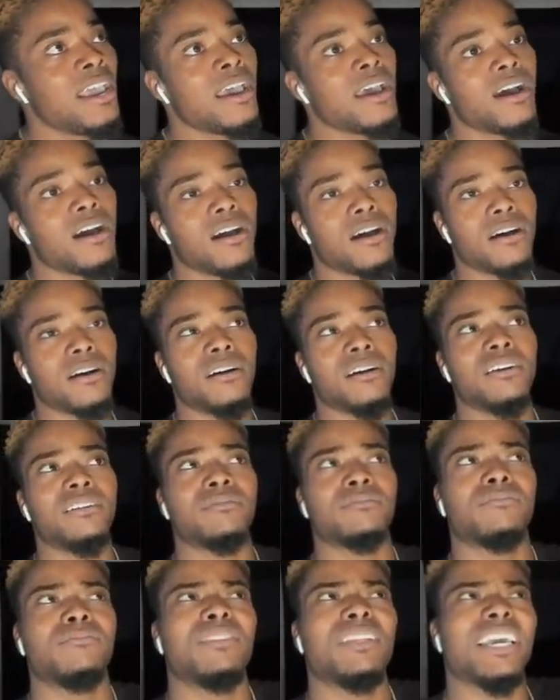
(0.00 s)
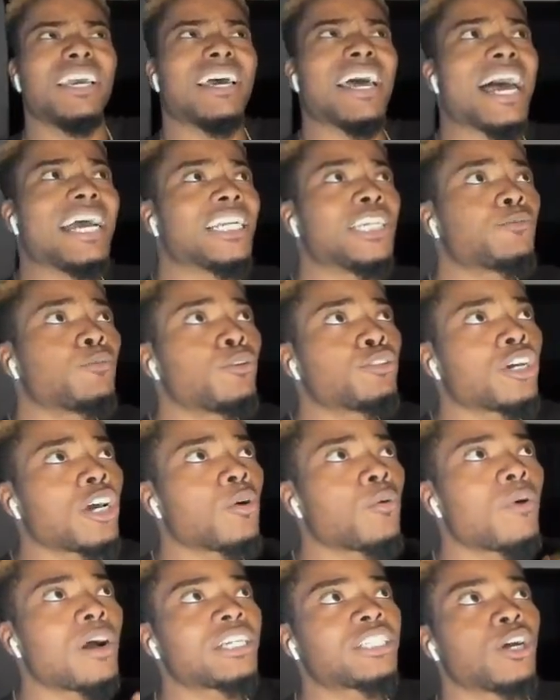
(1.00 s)
I just want y'all to
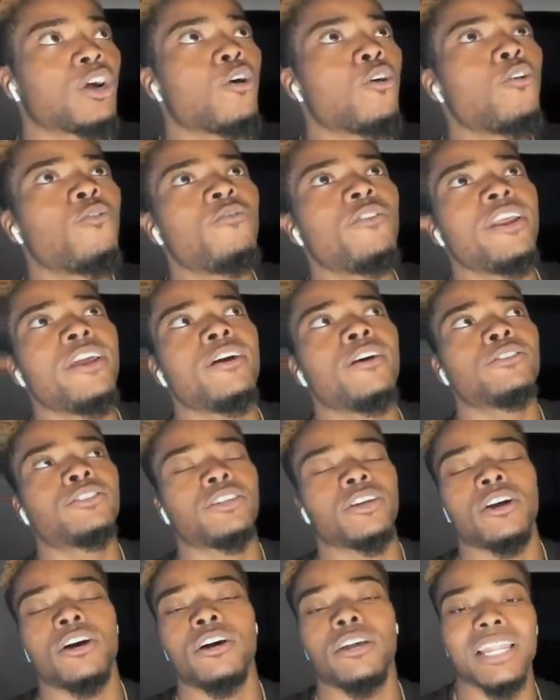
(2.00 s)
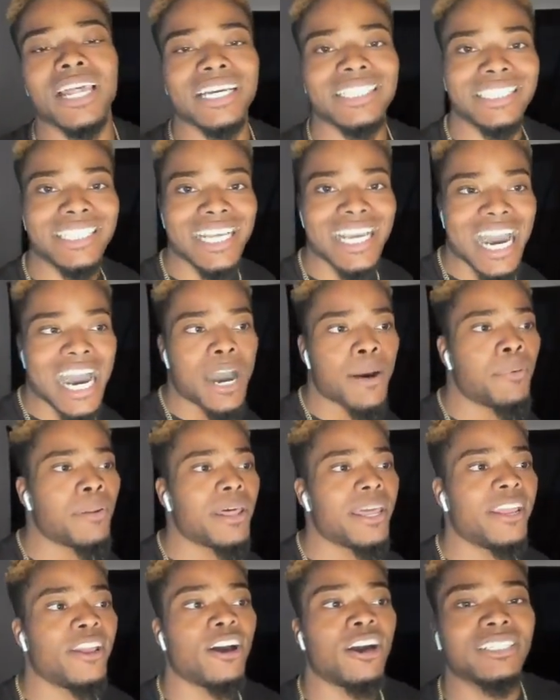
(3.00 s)
watch the old video so y'all like see how I
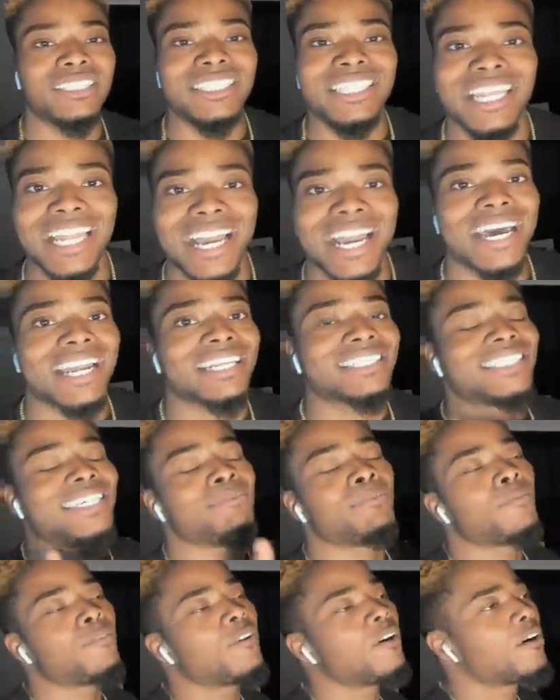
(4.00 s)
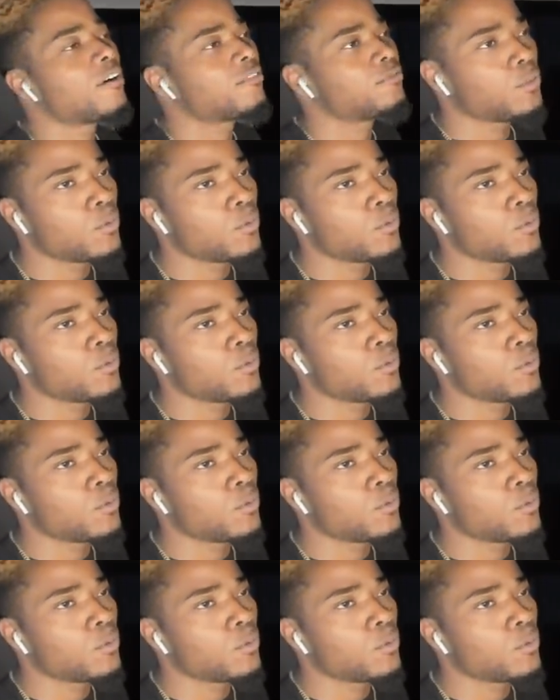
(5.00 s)
play. Y'all see like how the team evolved.